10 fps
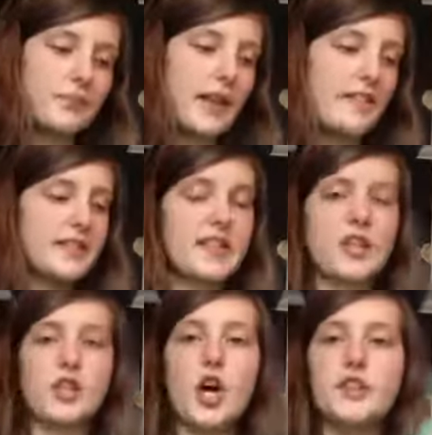It was in
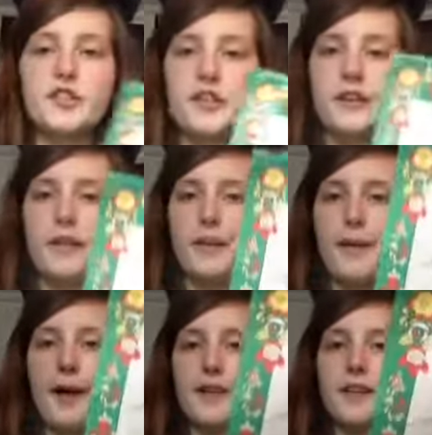a Tots TV
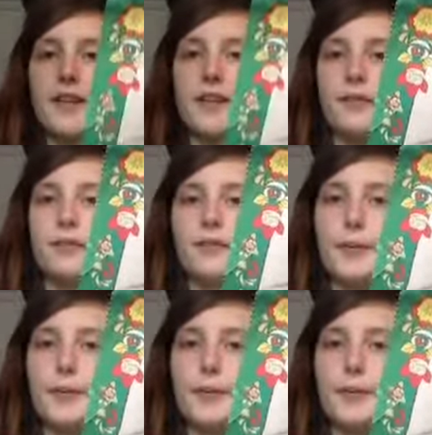magazine